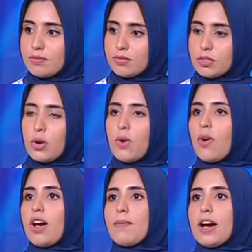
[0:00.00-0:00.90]

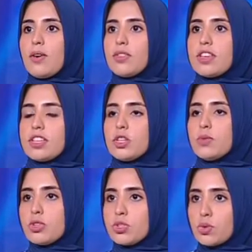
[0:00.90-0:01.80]
know about
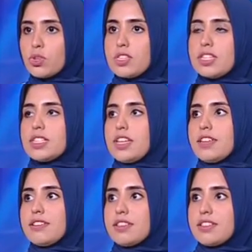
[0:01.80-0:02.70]
human resources
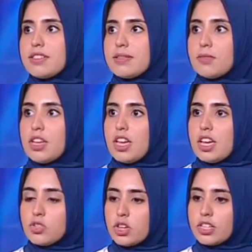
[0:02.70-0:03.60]
and
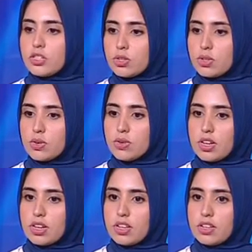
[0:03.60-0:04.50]
try to
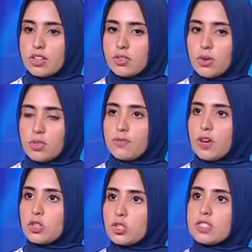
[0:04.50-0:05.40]
know the
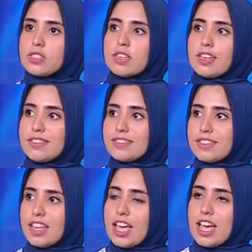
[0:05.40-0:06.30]
functions
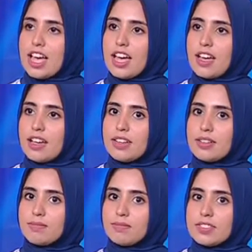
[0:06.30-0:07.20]
and
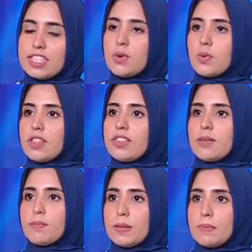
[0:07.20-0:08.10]
deal with
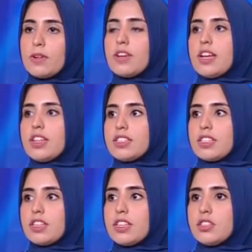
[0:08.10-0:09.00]
the people and
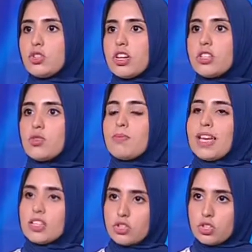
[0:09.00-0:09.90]
try to
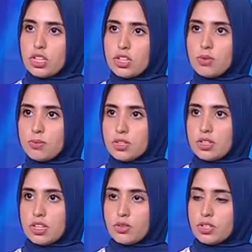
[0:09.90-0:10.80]
manage
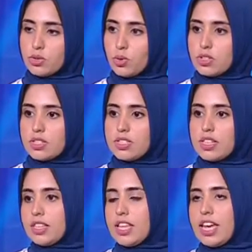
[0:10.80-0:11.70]
human resources
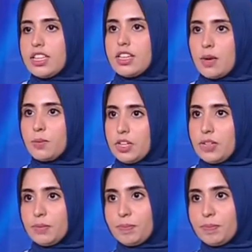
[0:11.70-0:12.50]
in any company.